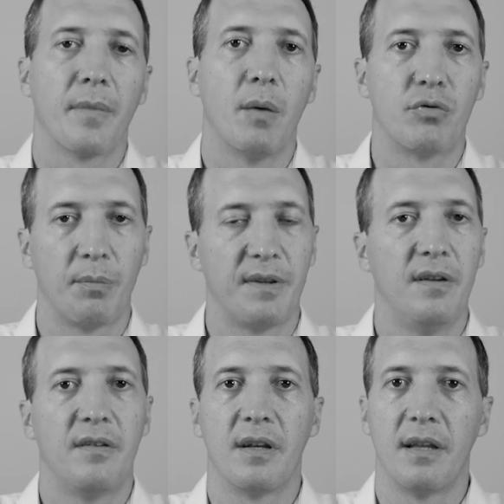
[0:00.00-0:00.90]

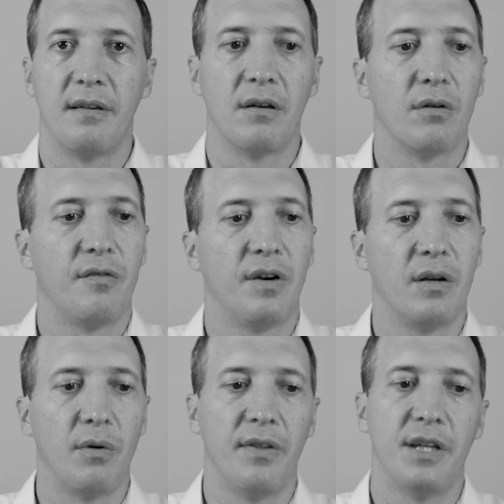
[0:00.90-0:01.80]
properties and getting
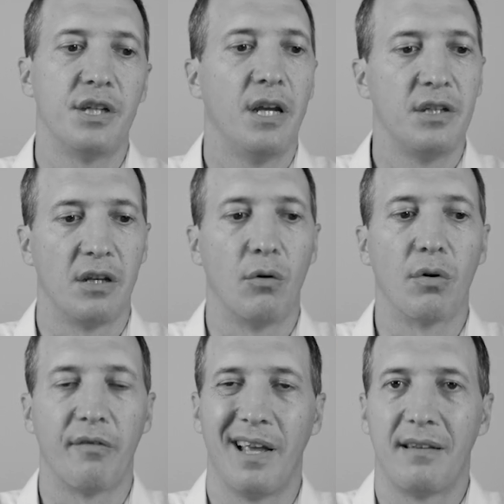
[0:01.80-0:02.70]
notified when they change and all
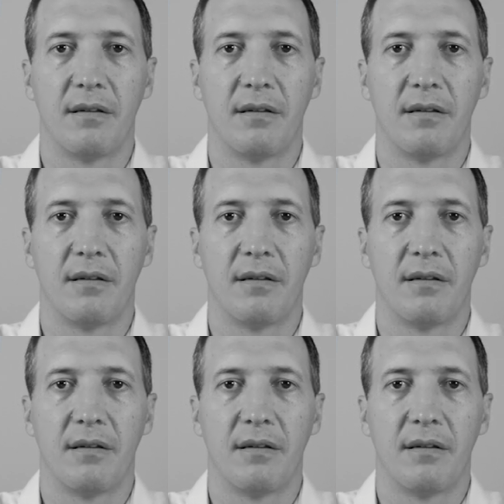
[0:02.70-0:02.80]
of that.